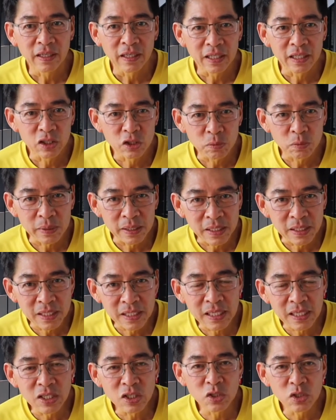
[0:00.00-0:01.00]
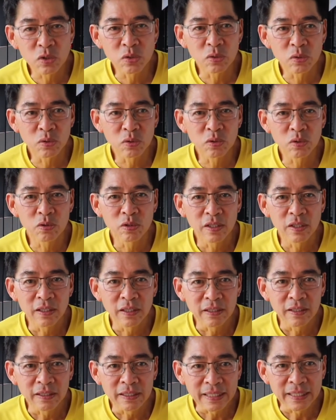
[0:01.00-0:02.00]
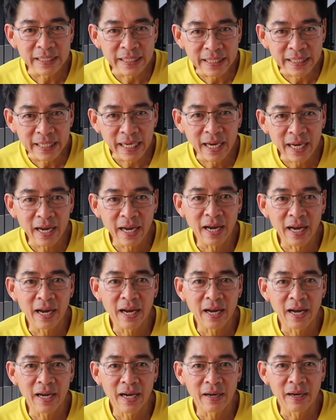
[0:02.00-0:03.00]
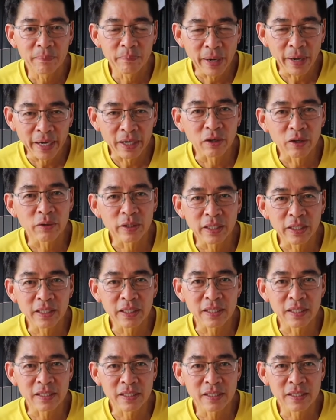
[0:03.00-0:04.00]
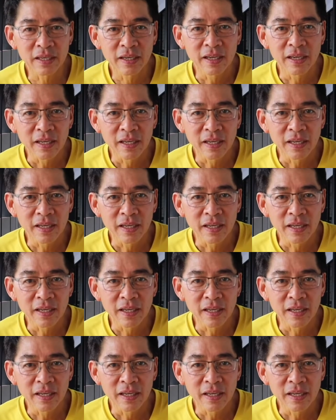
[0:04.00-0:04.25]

It should be seen through their priorities.